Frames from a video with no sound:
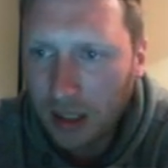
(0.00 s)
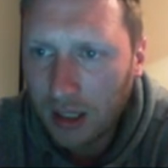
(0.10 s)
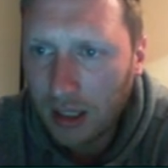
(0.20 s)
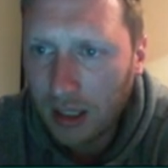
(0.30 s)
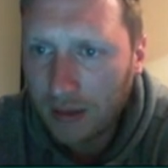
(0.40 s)

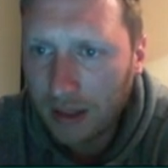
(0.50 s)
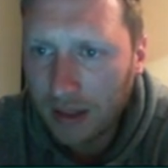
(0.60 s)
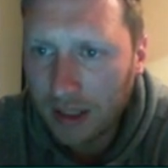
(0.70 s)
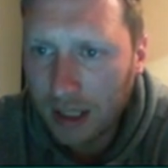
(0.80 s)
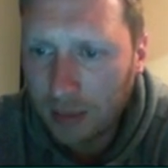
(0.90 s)
They
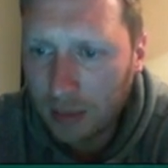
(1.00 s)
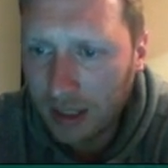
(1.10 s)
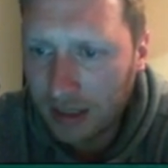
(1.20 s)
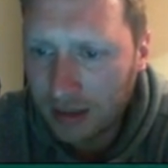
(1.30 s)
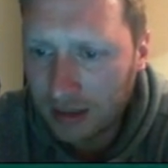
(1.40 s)
are the key
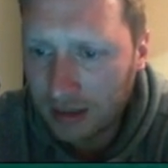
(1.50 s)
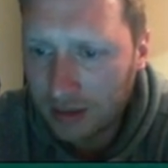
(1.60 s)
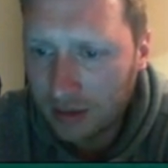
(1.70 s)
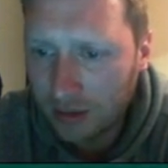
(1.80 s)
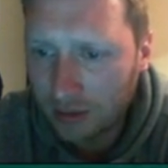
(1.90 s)
players.
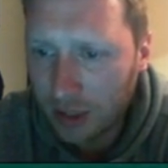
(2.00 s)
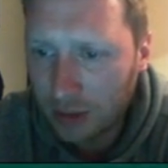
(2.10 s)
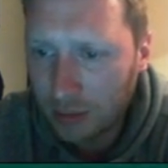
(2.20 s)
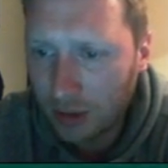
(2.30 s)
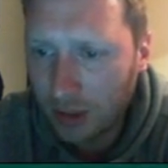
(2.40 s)
So
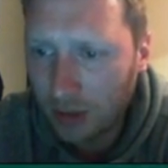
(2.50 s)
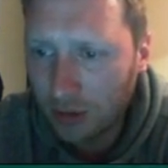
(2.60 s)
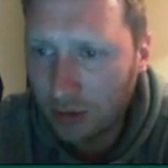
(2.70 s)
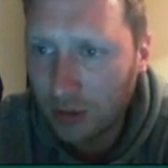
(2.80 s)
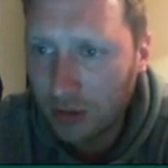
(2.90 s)
Rashbrook,
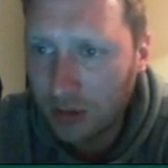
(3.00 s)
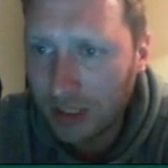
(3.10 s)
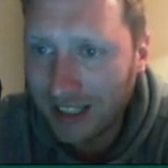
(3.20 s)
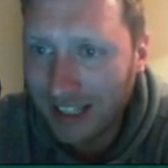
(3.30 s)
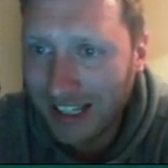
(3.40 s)

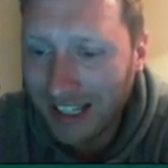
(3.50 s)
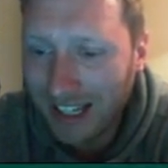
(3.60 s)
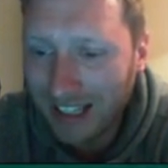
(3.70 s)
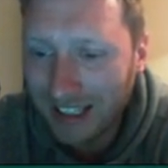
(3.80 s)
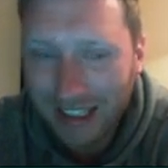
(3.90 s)
Oswald,
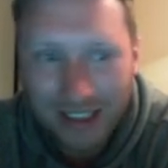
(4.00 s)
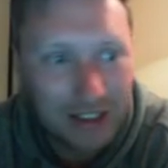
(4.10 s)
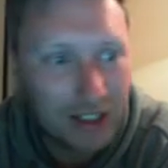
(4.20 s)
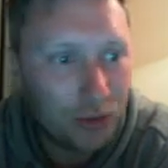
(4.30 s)
Lenihan and